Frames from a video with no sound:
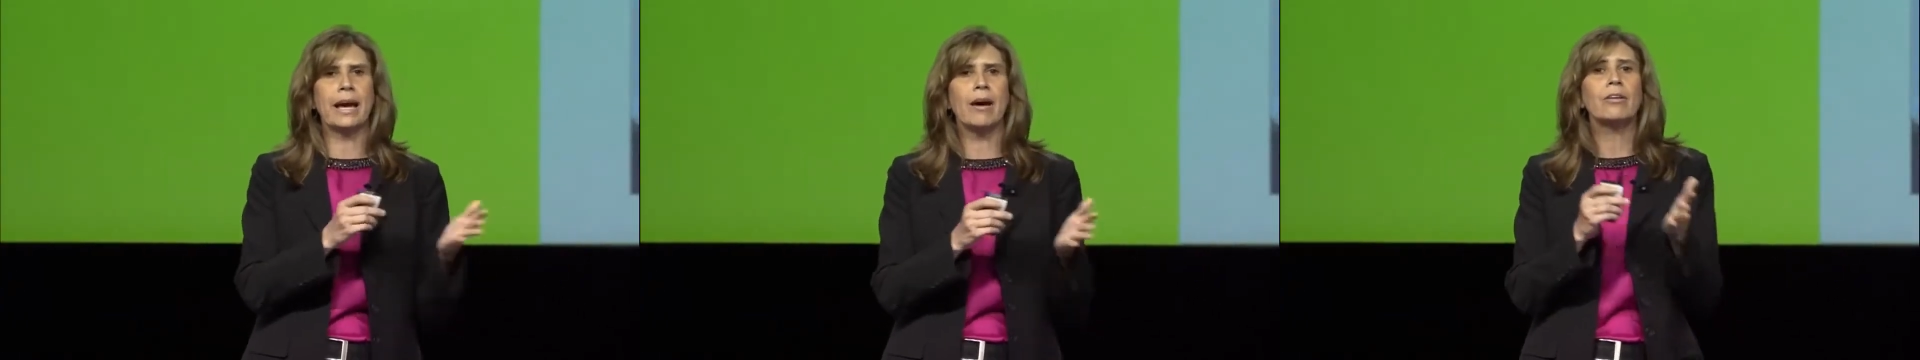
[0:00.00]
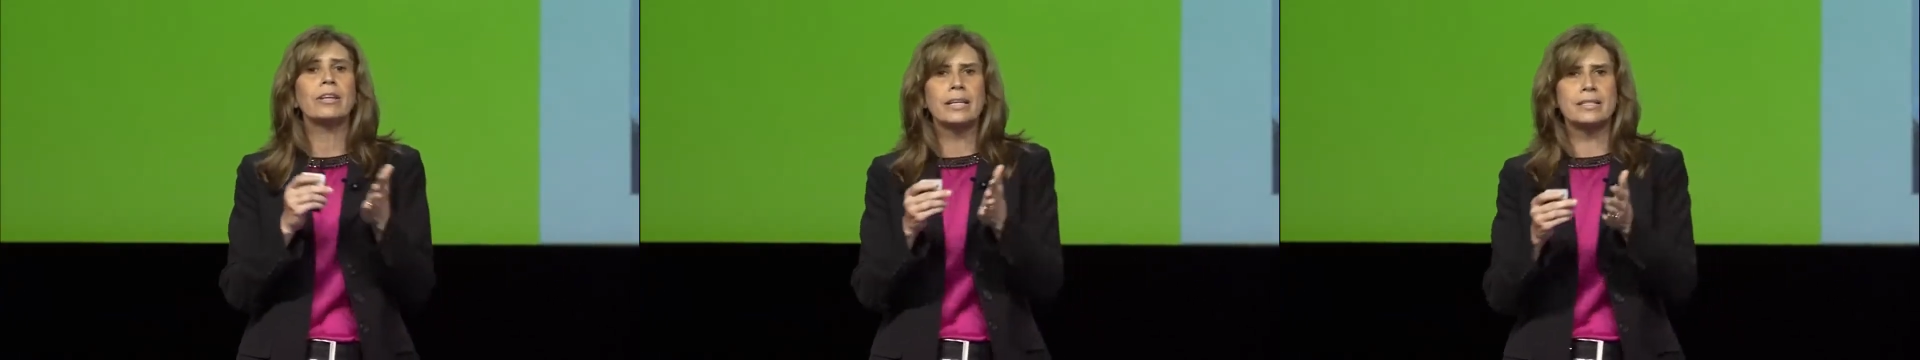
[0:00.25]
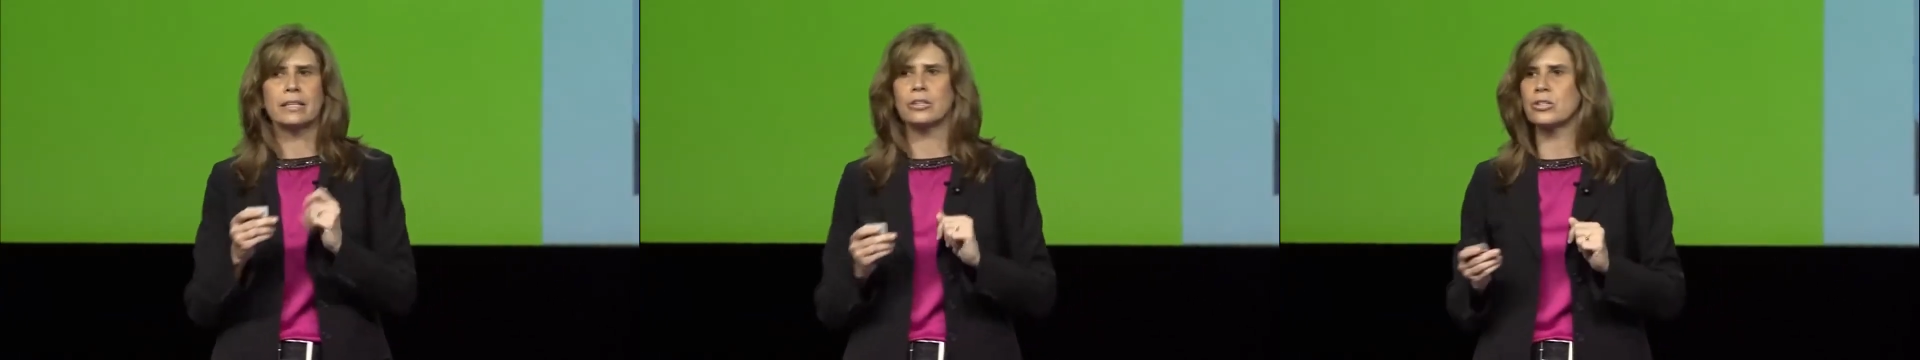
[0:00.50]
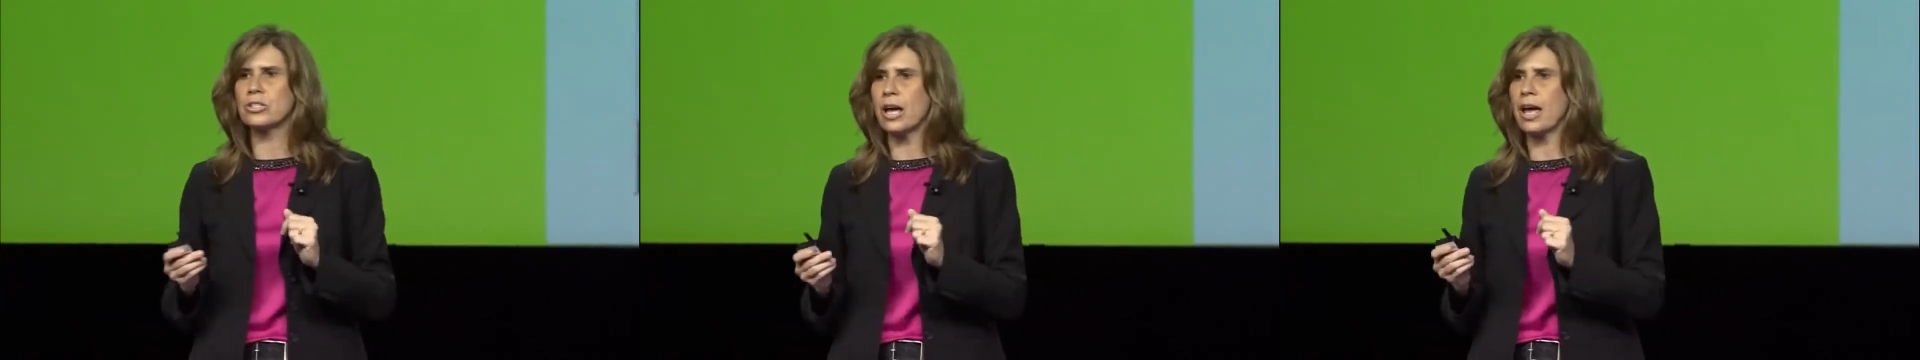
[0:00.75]
Now let's
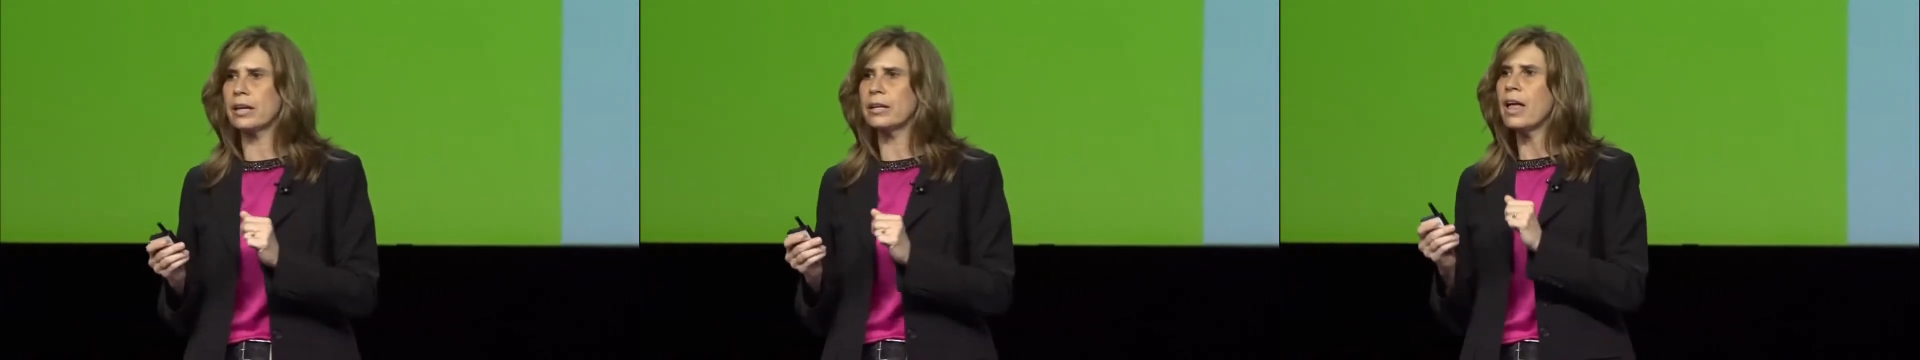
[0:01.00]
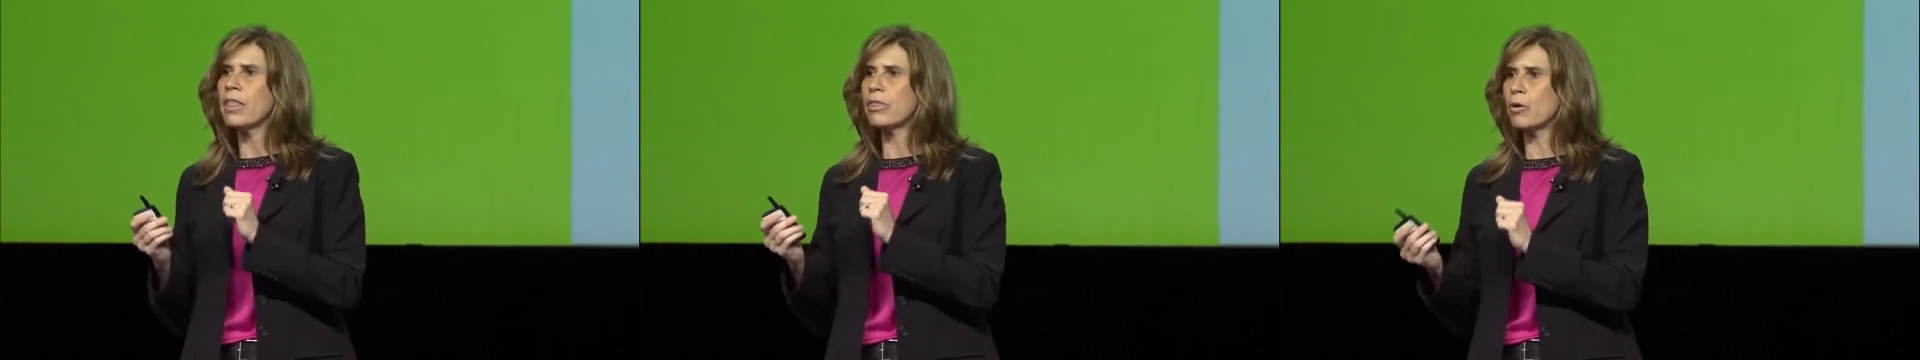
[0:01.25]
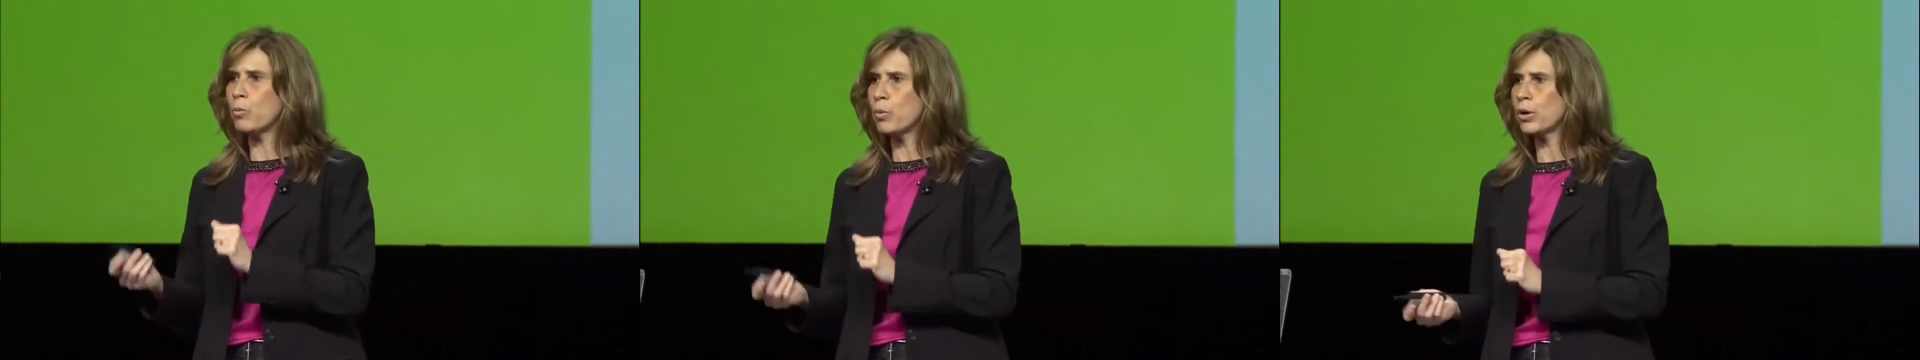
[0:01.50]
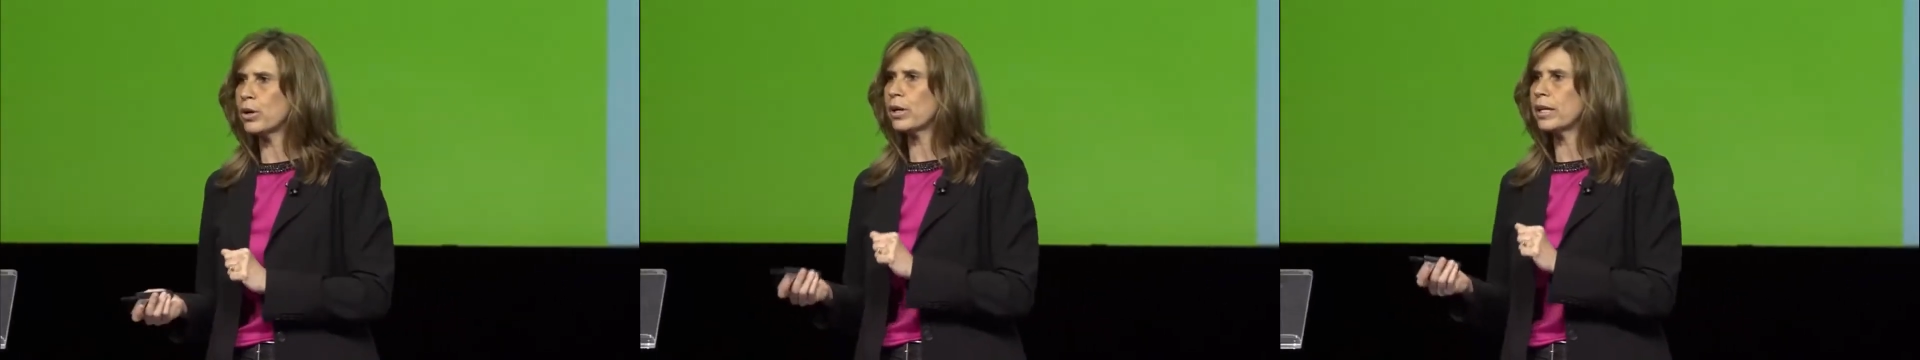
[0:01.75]
understand the
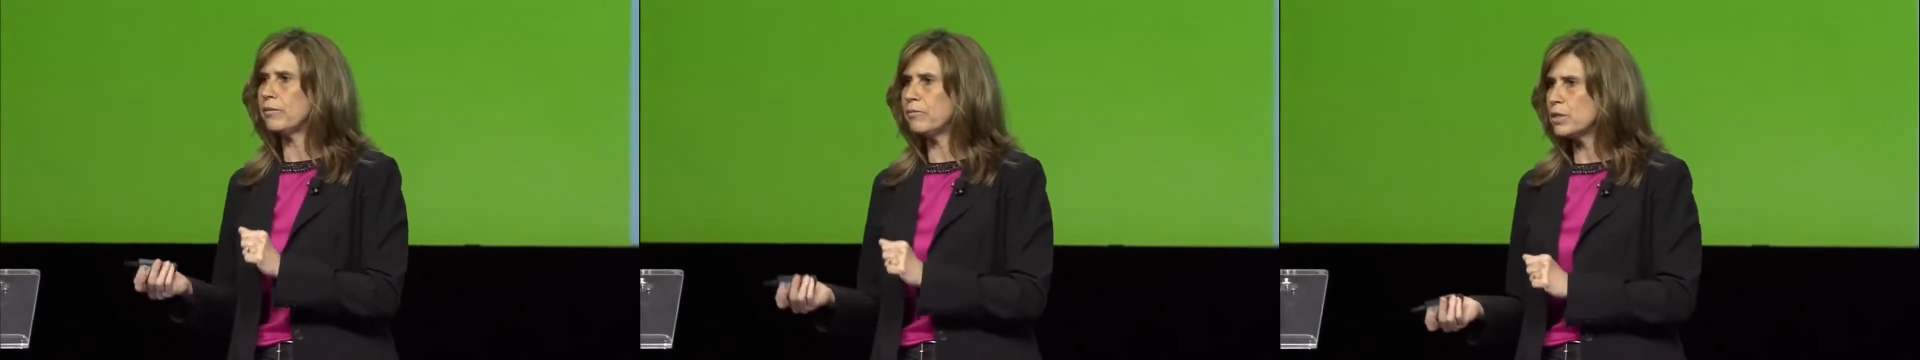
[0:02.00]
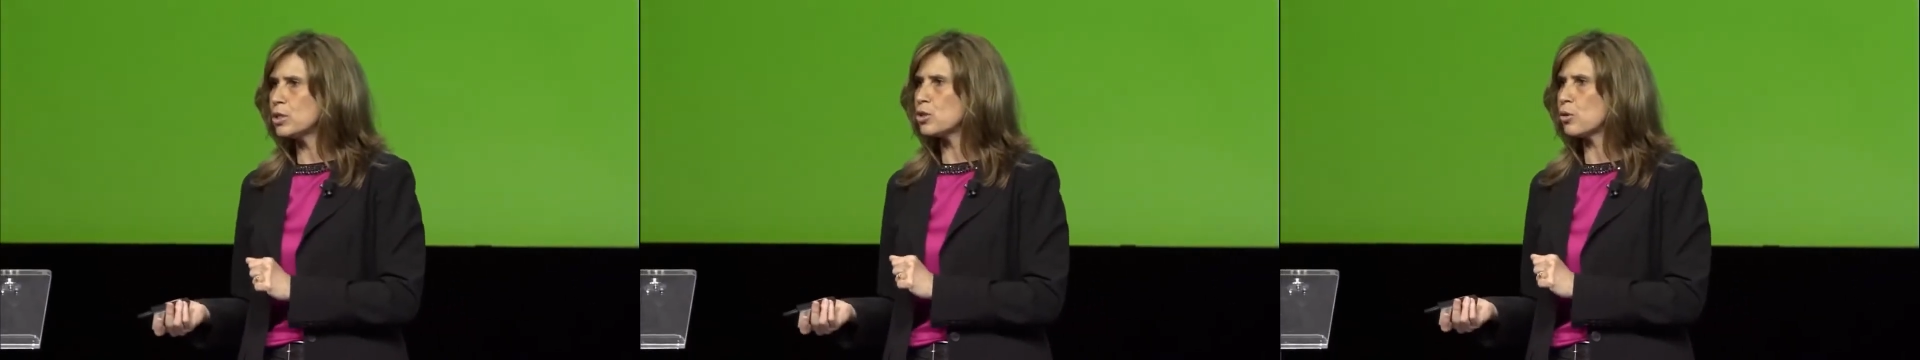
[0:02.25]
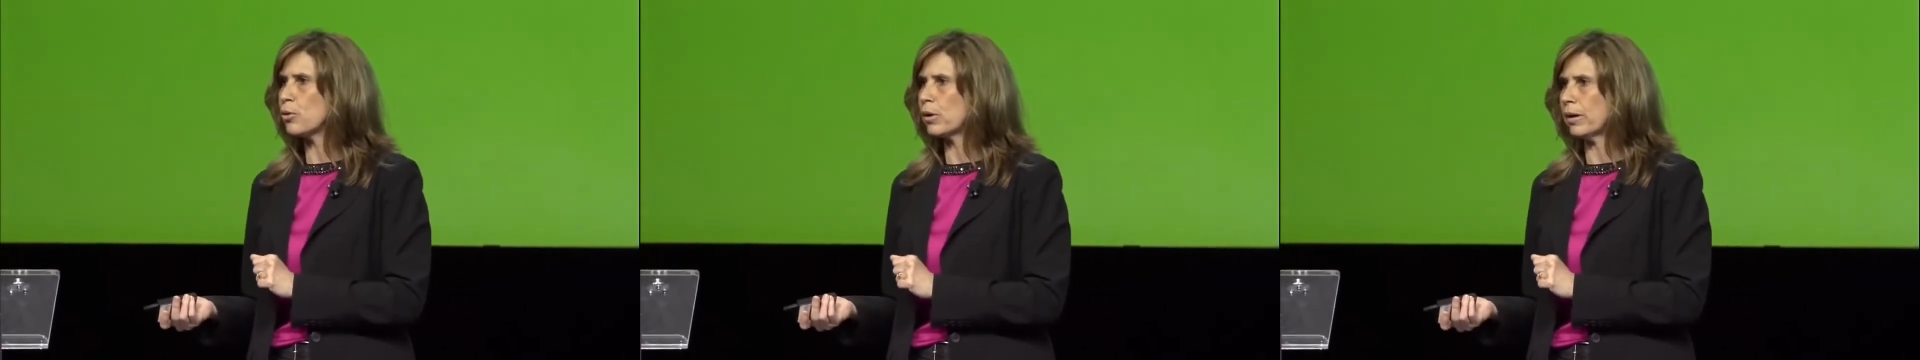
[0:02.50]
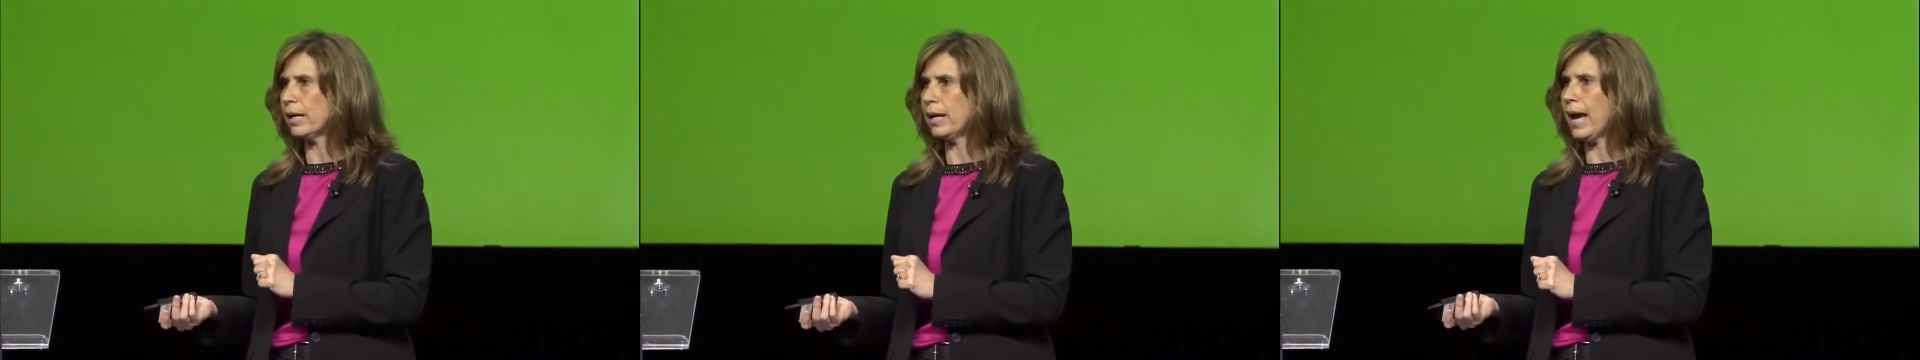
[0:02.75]
work
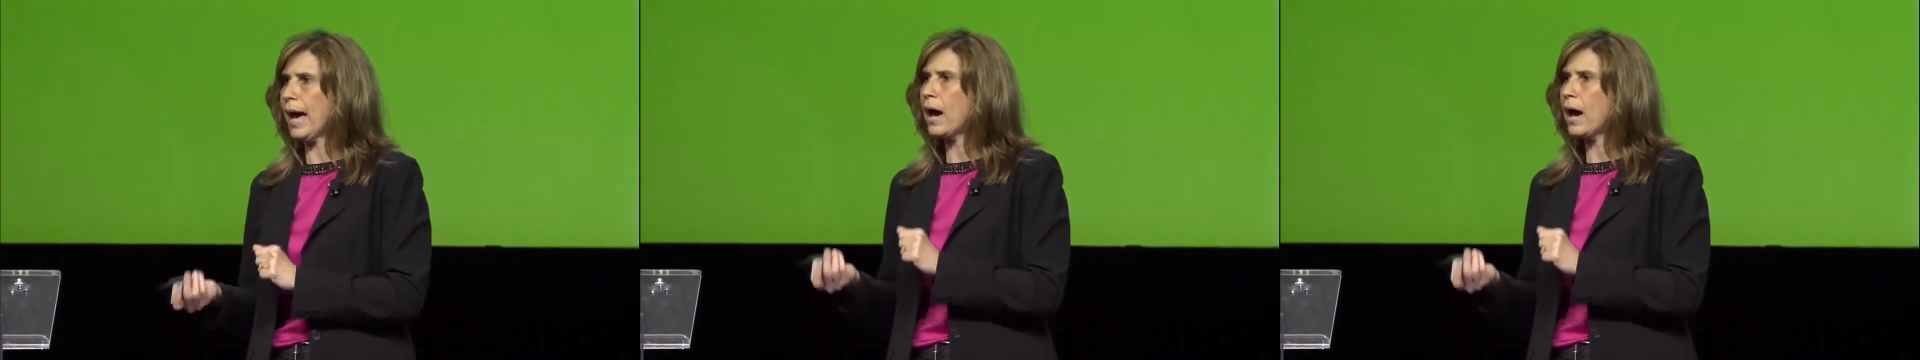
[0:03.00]
inventory.